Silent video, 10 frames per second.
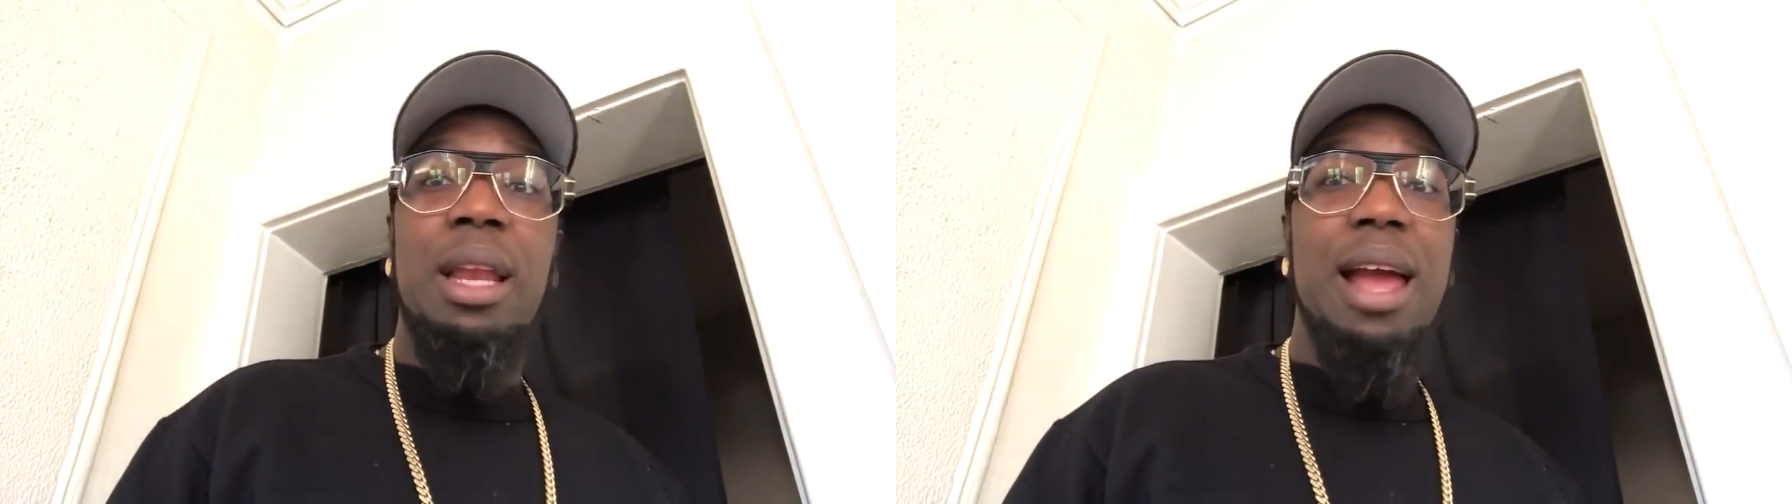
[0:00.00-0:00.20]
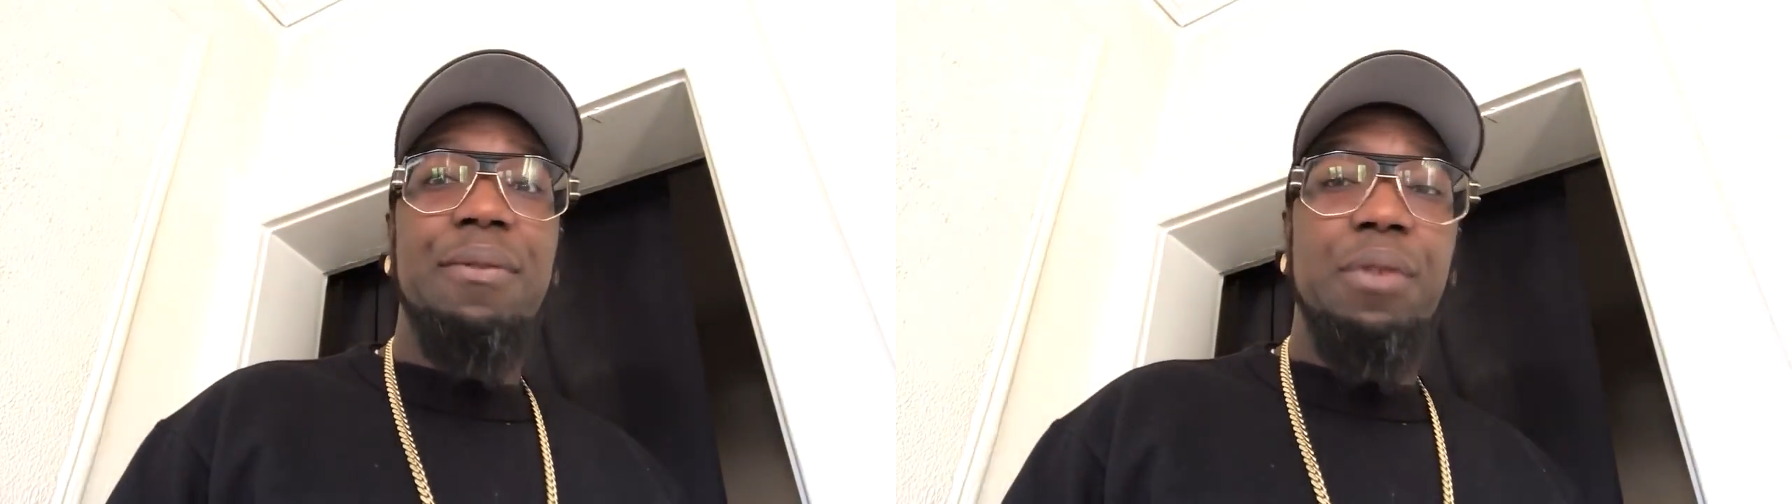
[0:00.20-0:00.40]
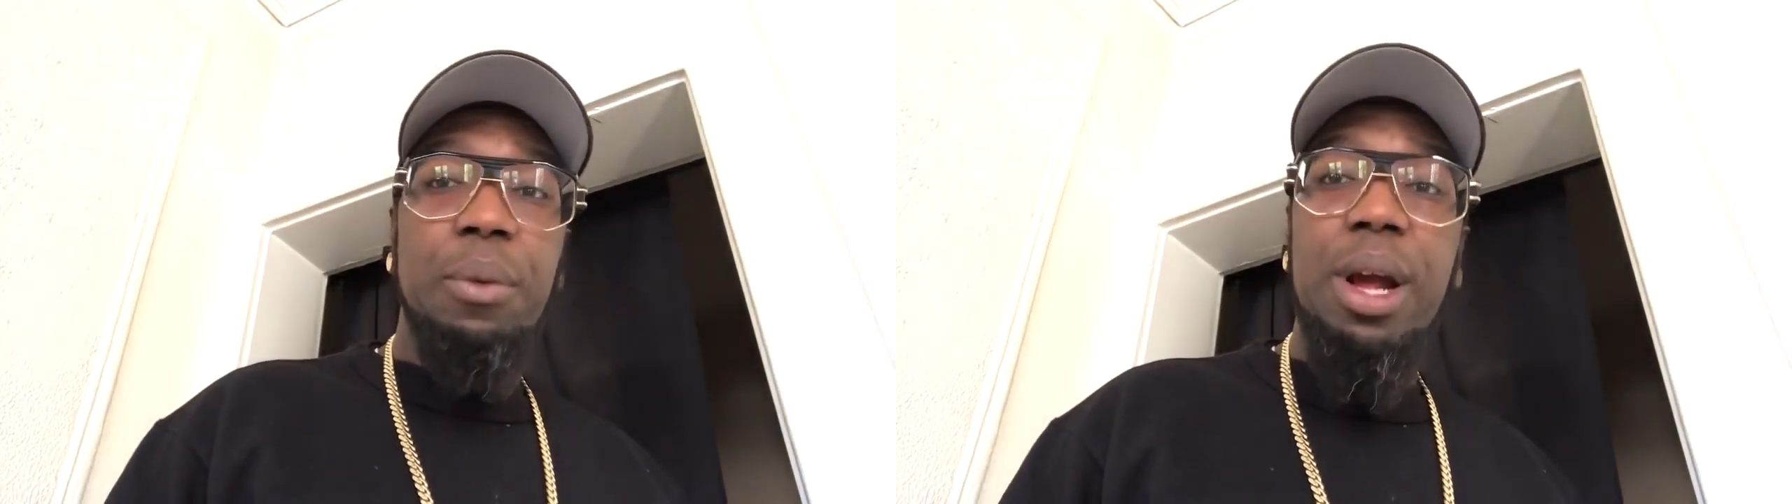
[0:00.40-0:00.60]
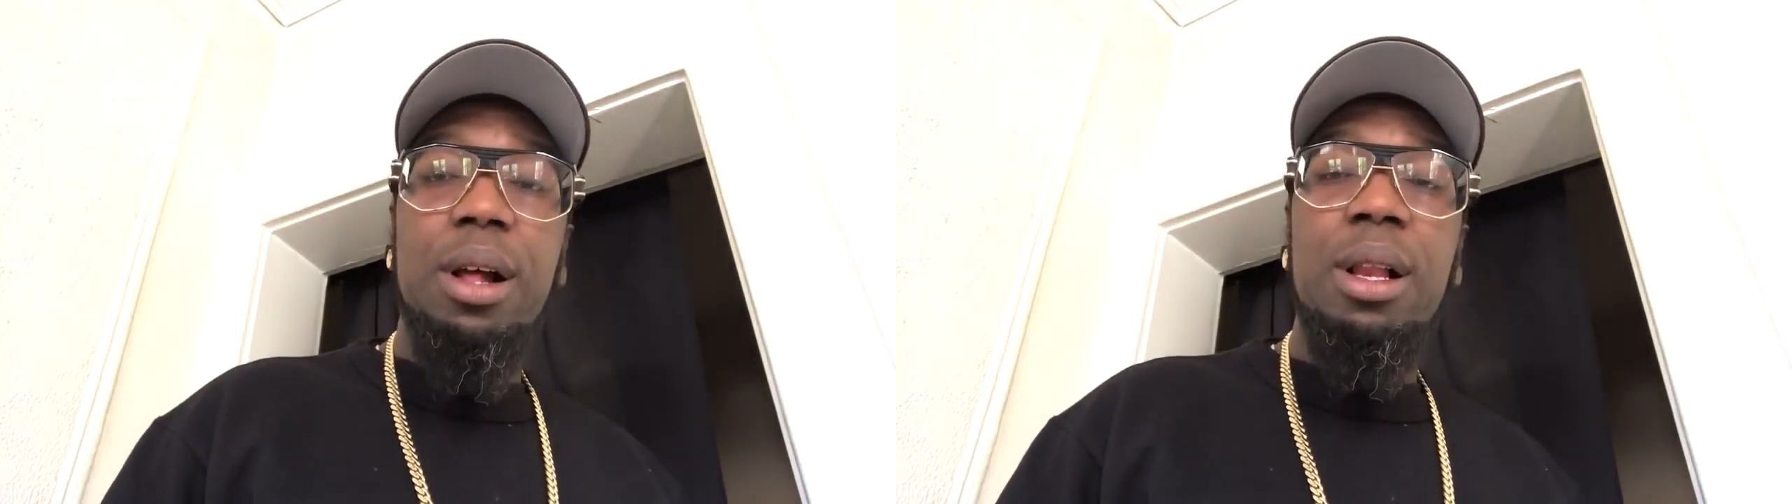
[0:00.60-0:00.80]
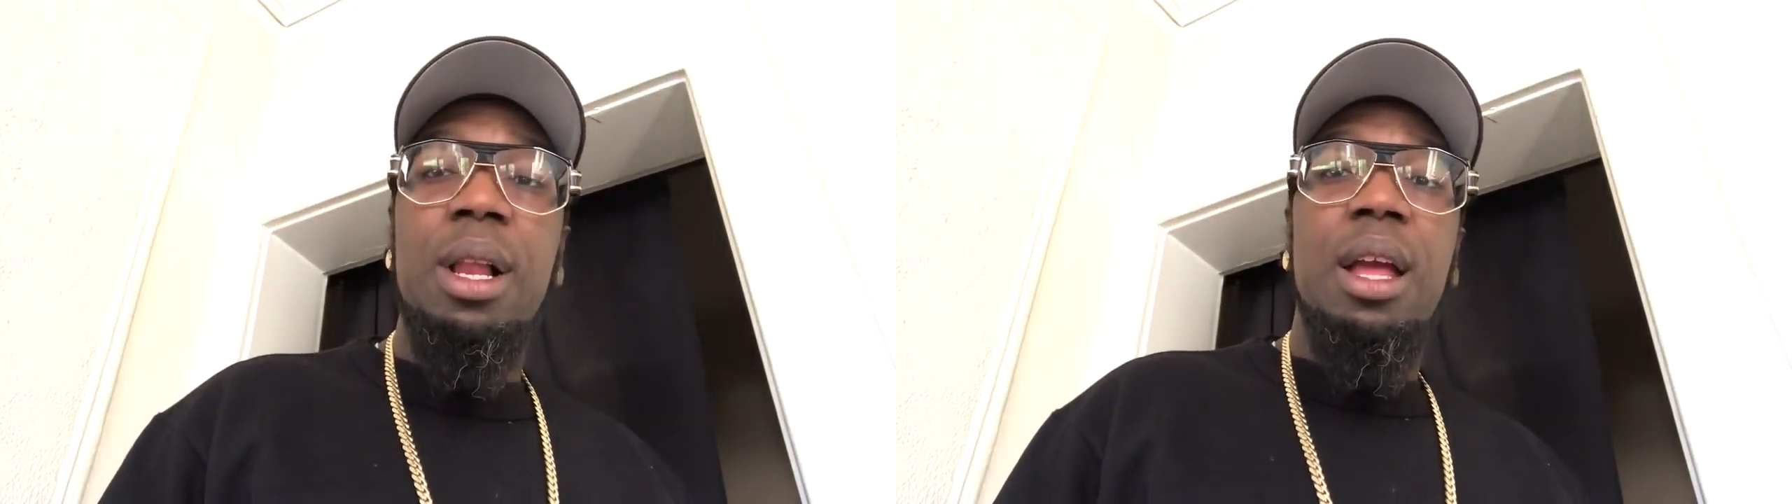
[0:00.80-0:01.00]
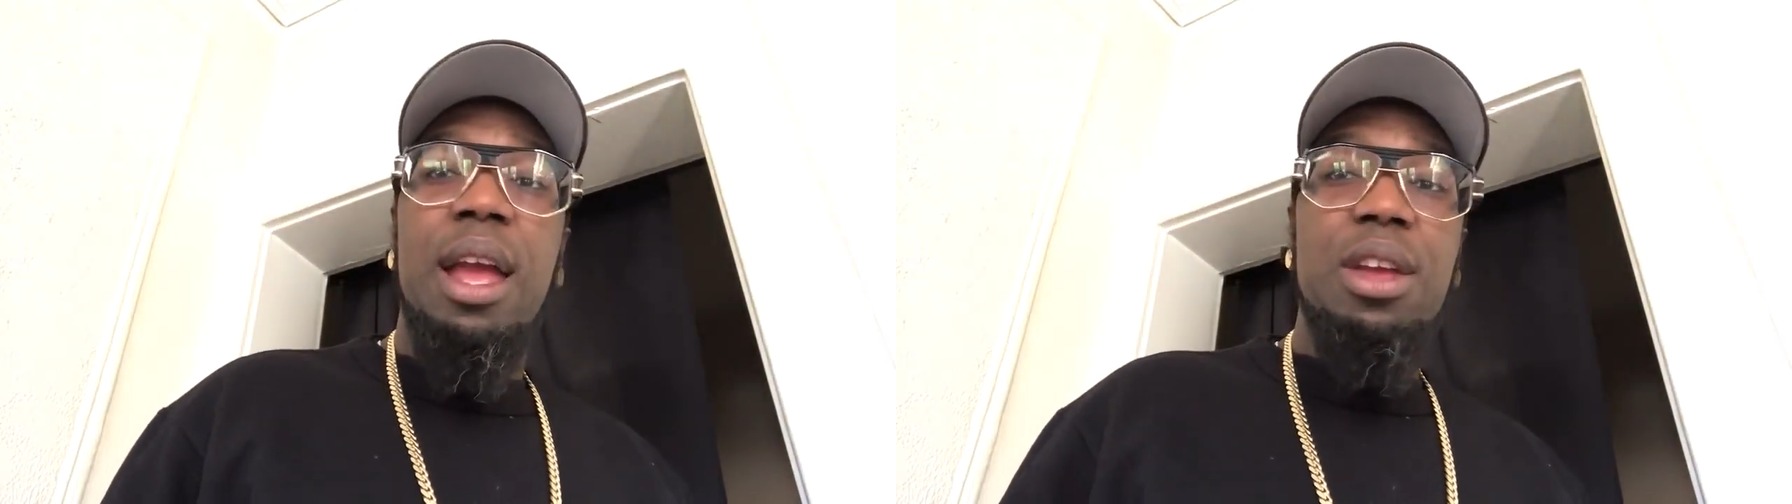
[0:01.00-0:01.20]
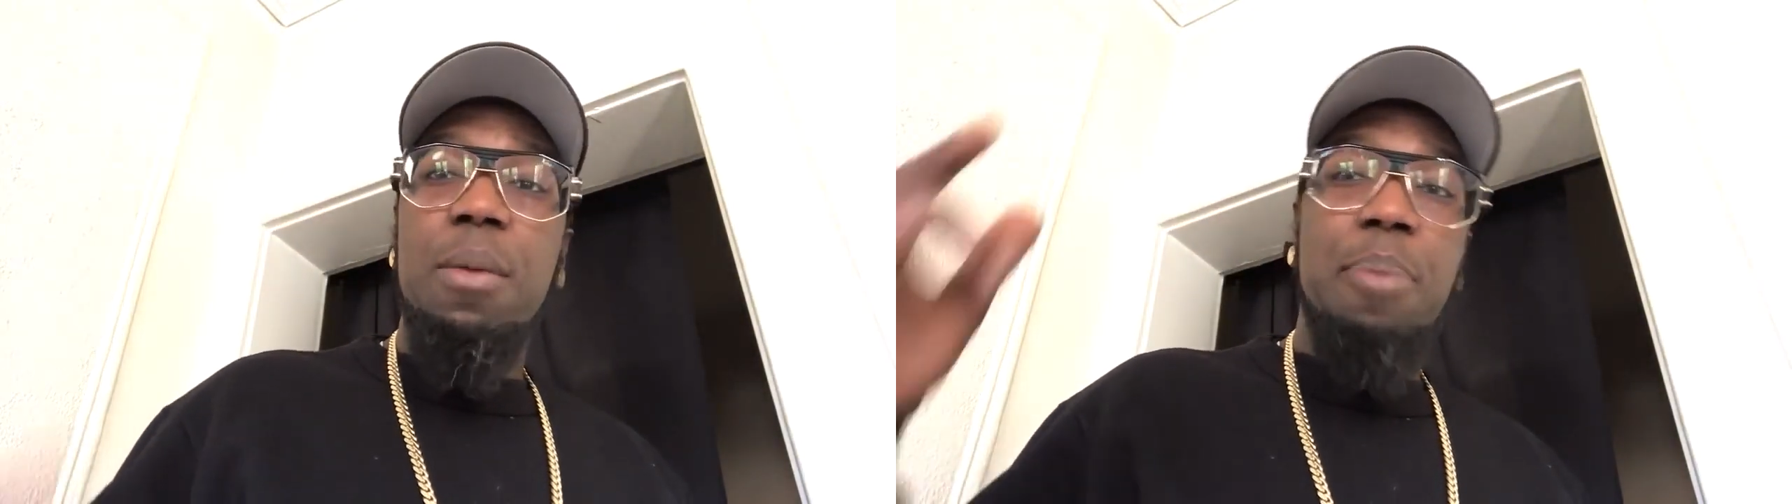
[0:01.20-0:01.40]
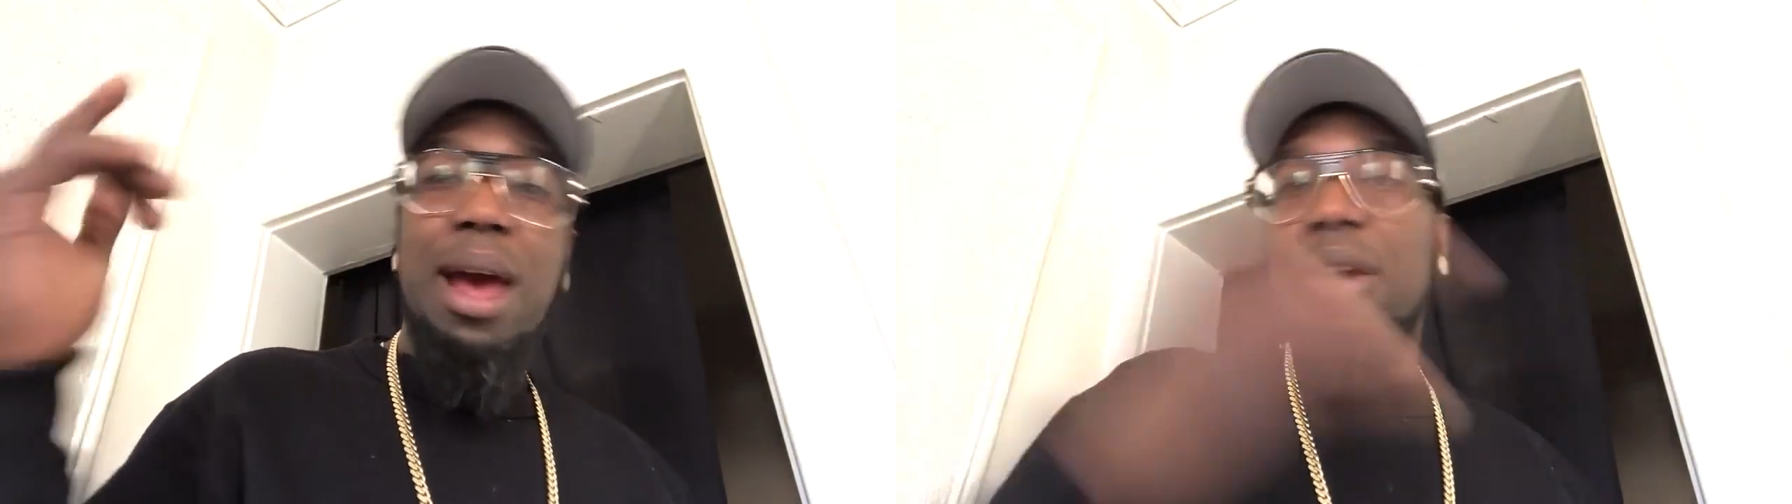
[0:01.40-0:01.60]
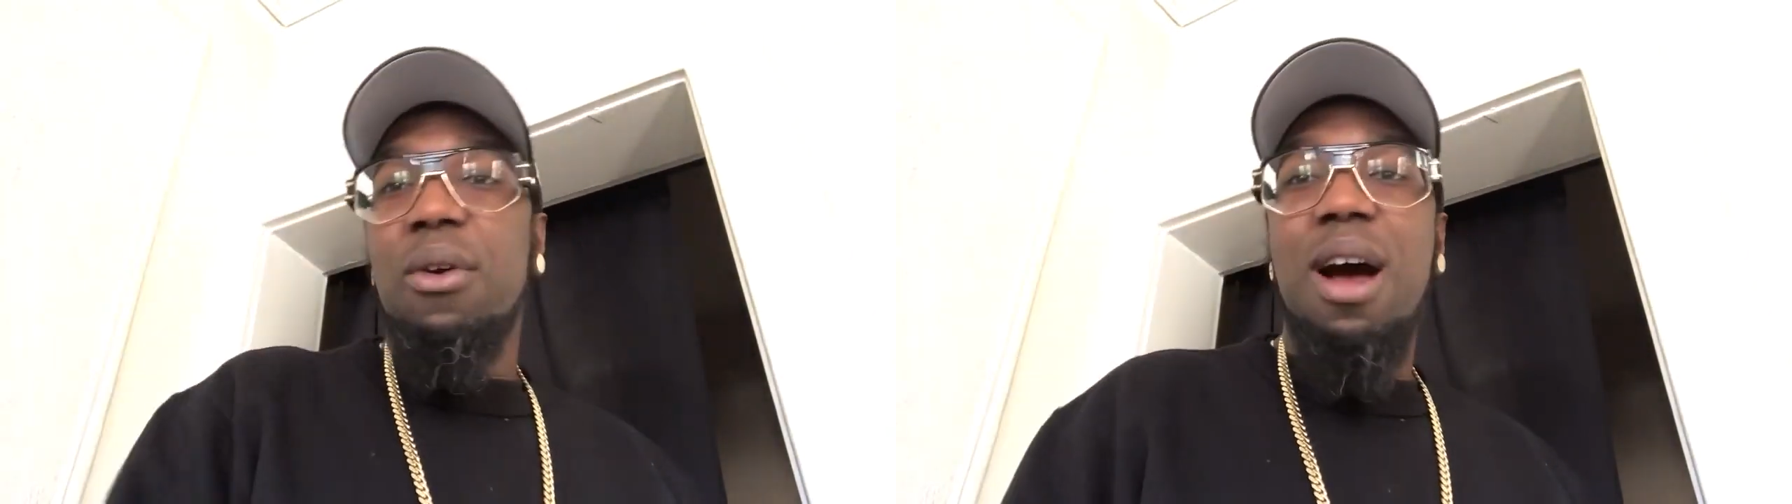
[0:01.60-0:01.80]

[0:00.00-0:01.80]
Like, for real, you're better